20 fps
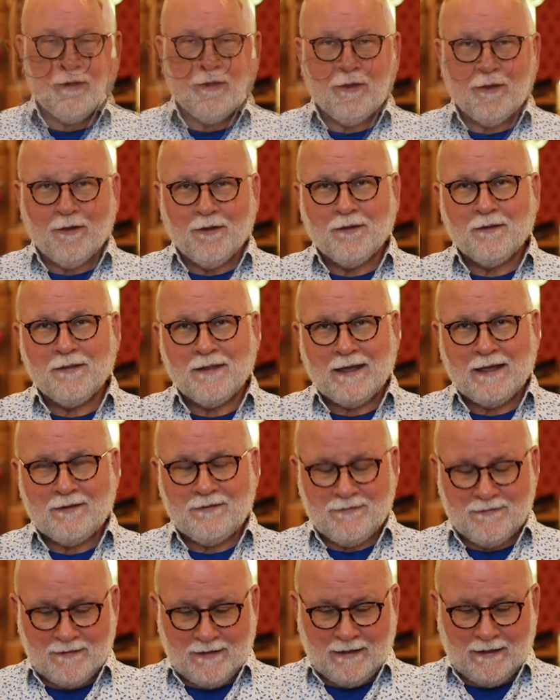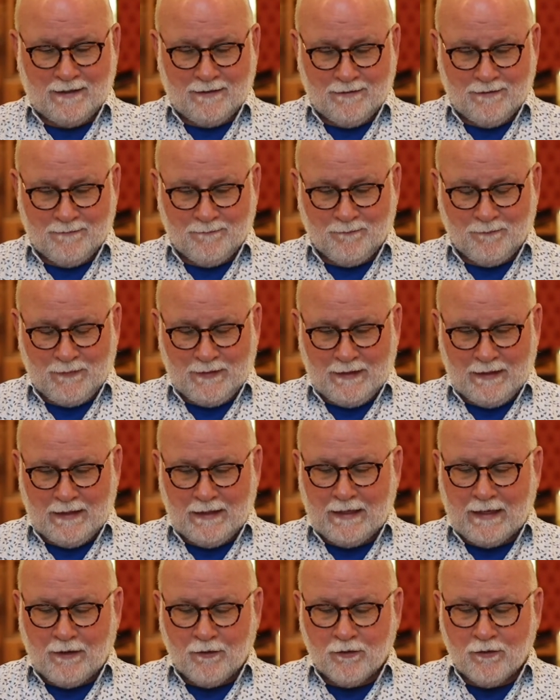All that said,
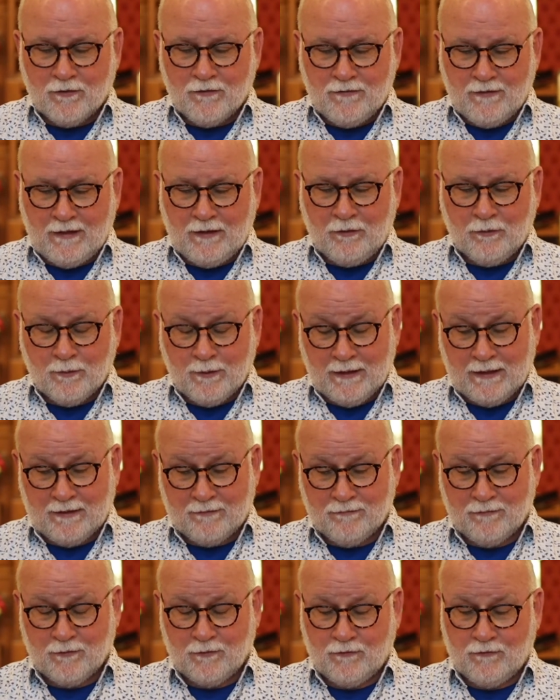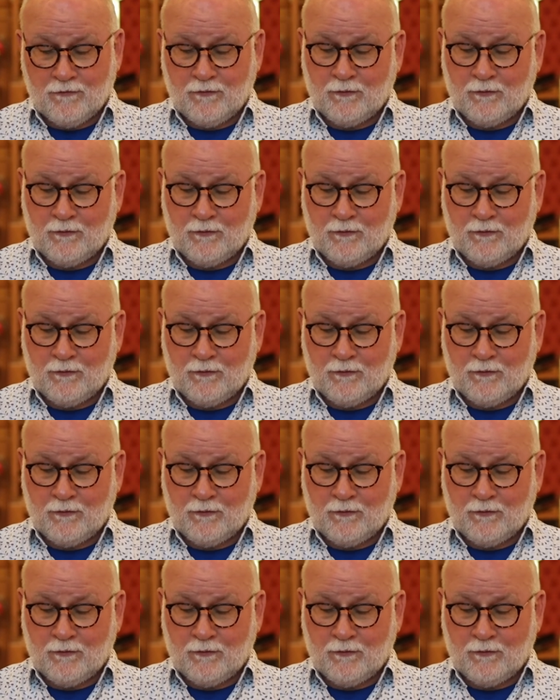in our continuing efforts